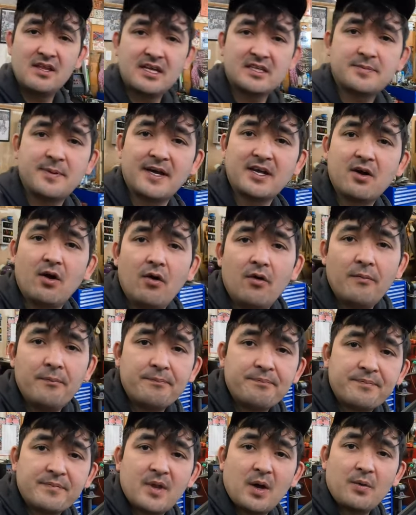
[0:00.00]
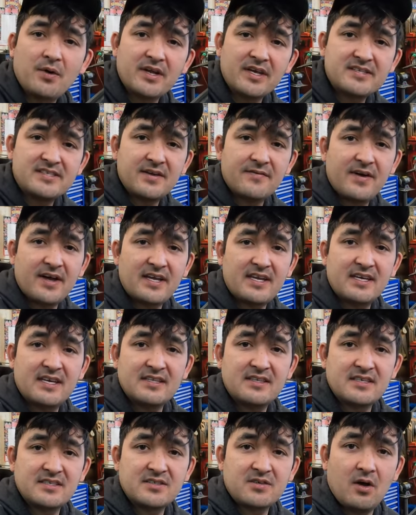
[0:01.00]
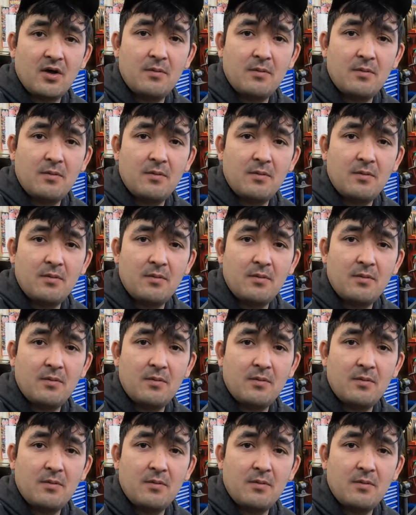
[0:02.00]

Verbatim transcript: that's my goal I want to see if I can get this